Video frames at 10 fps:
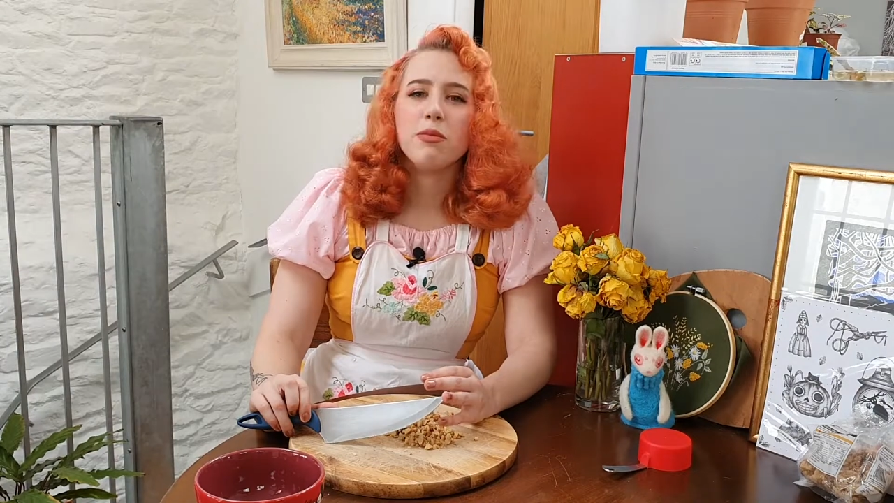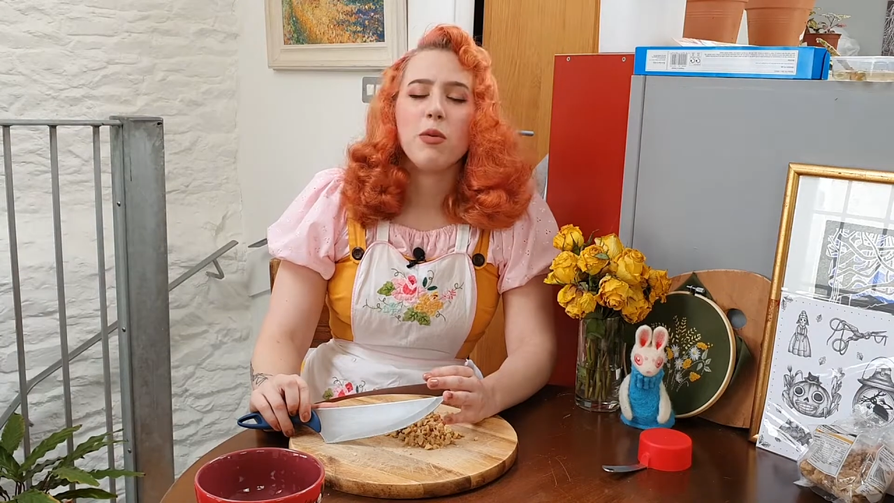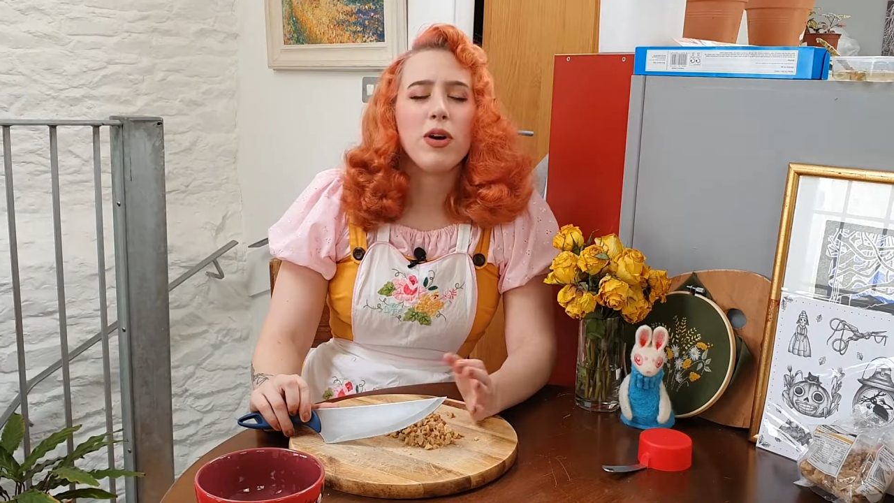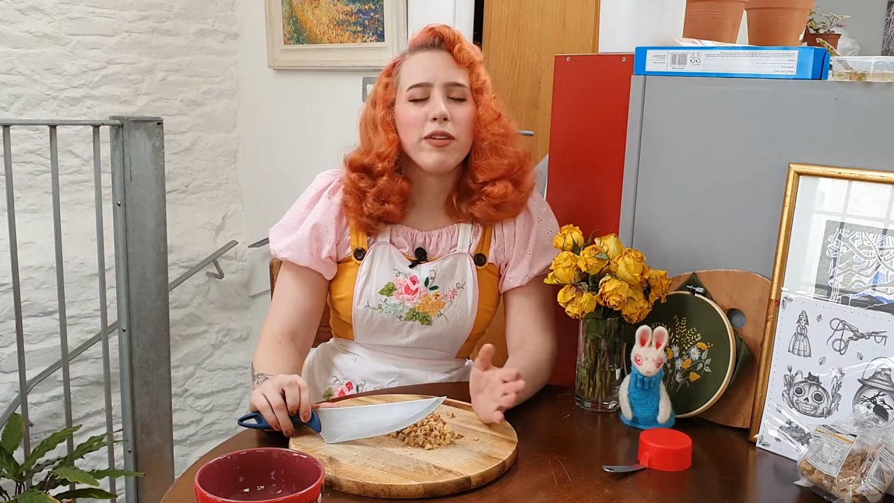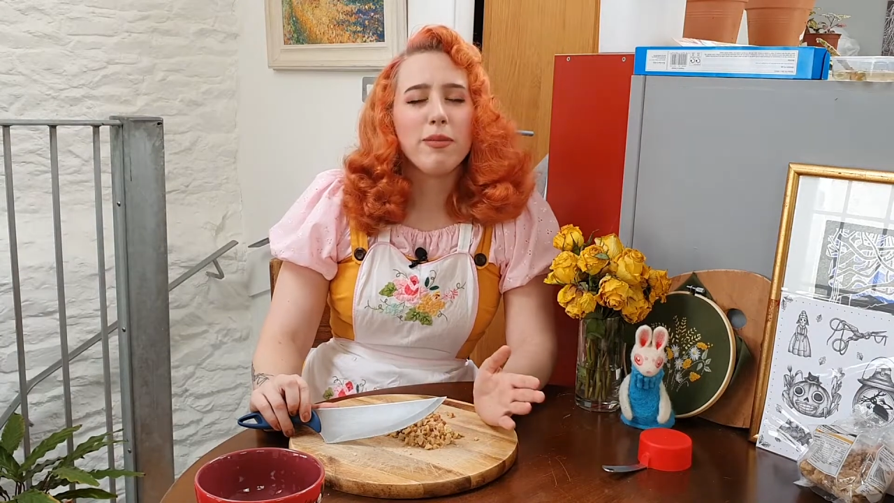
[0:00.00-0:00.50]

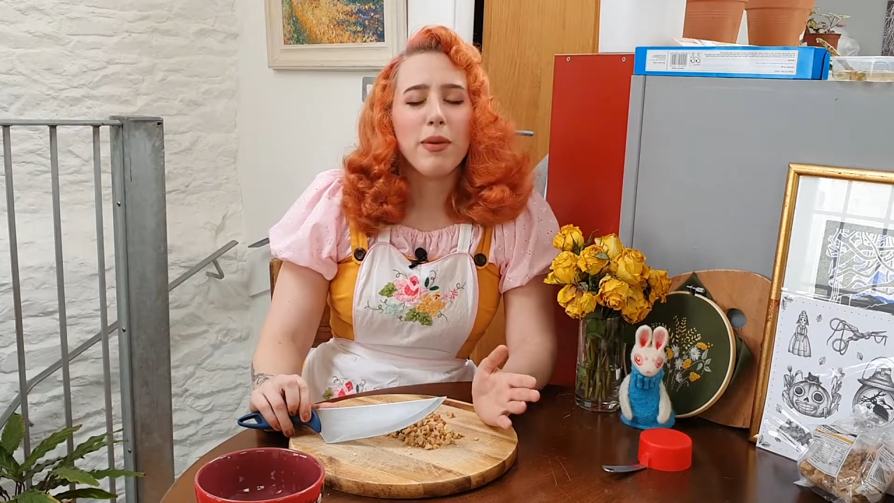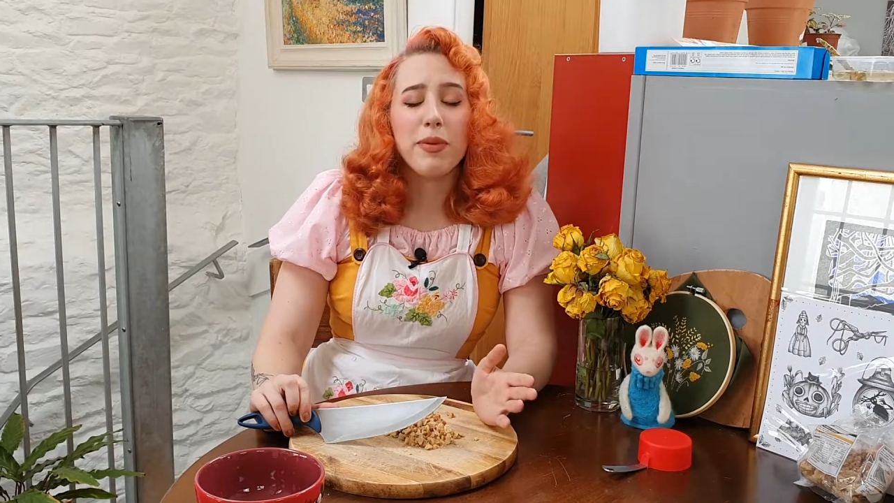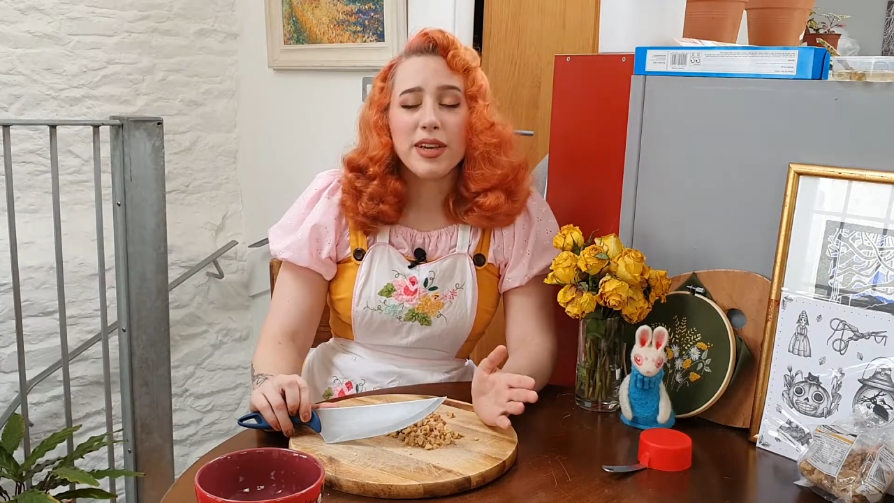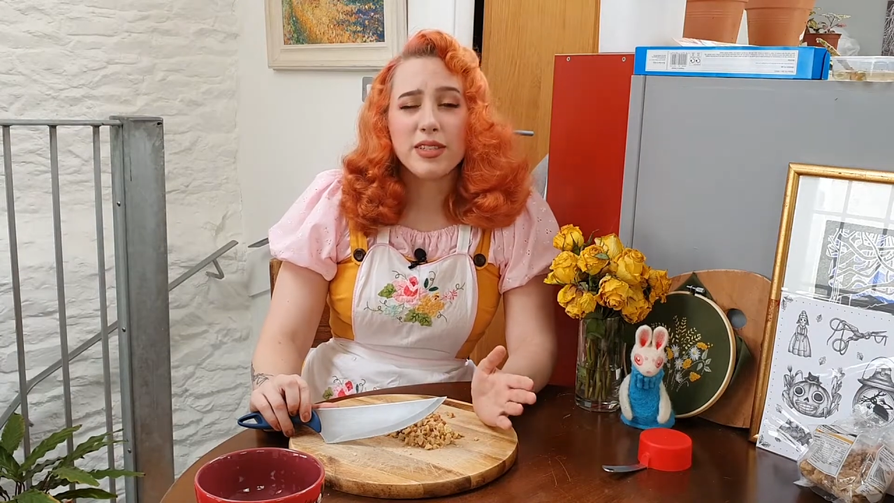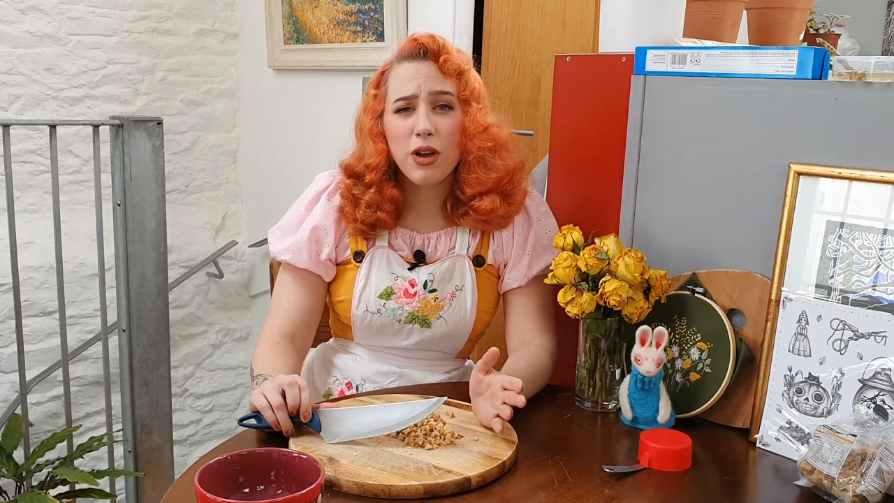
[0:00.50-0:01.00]
But one of my
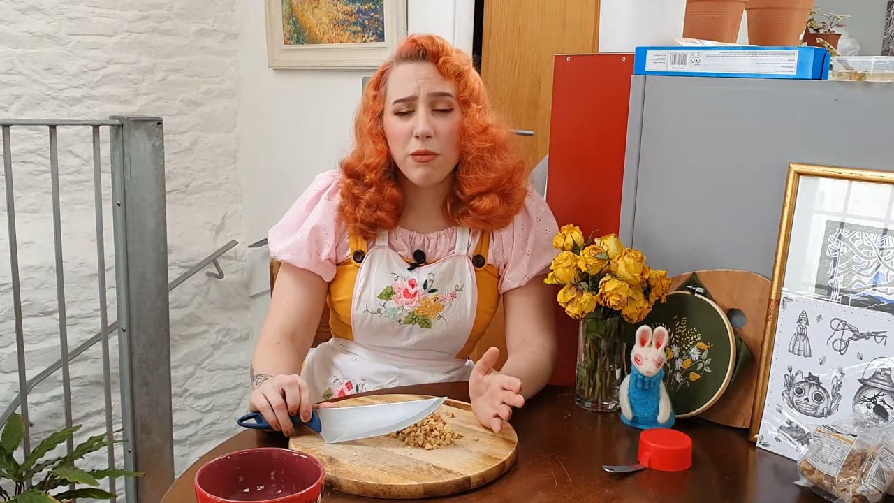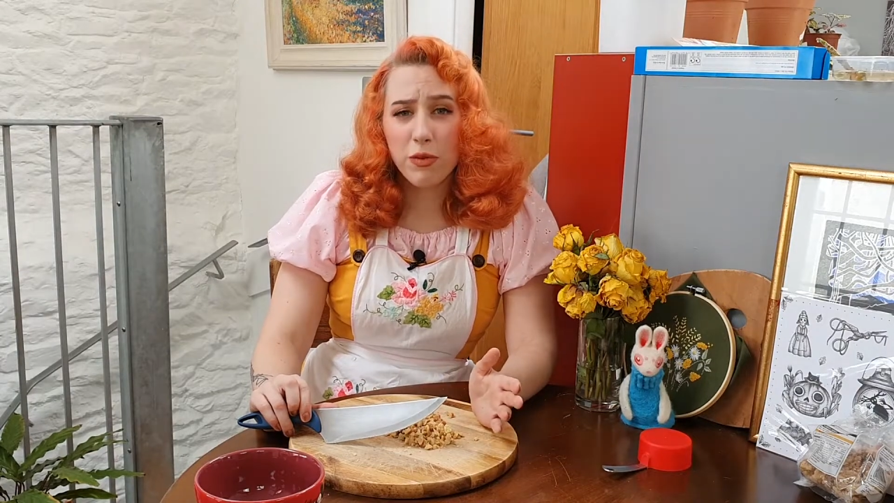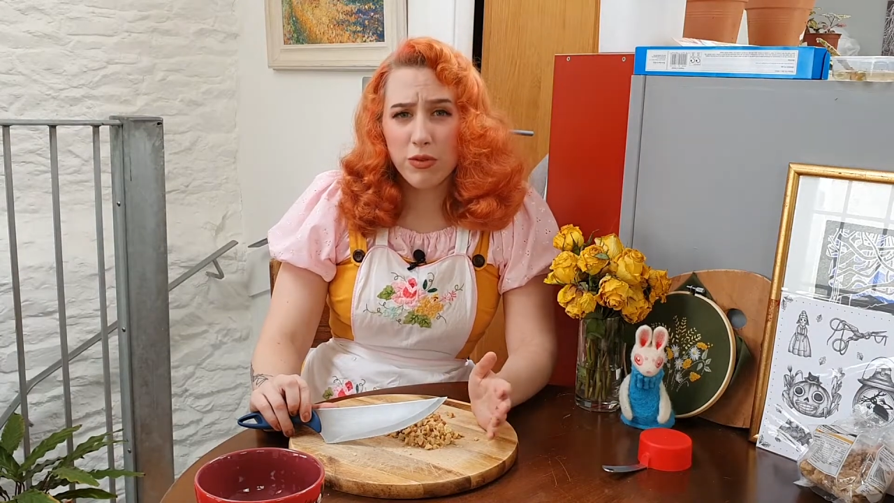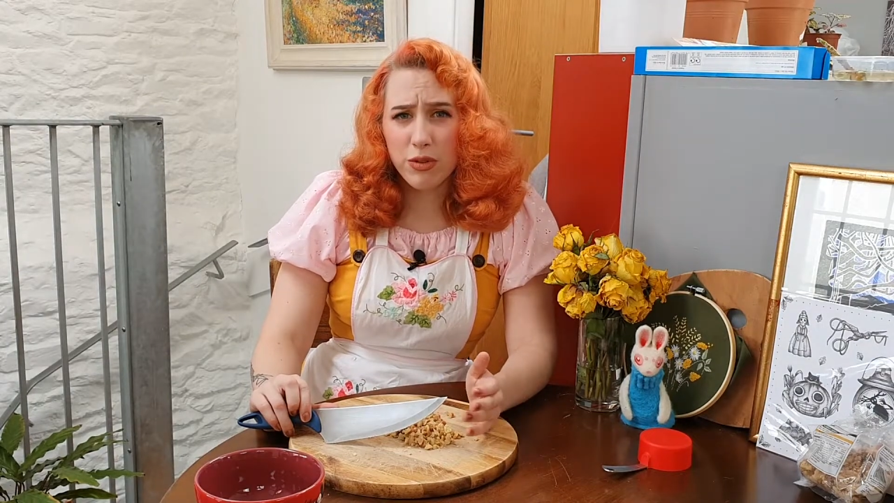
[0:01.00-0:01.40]
biggest comfort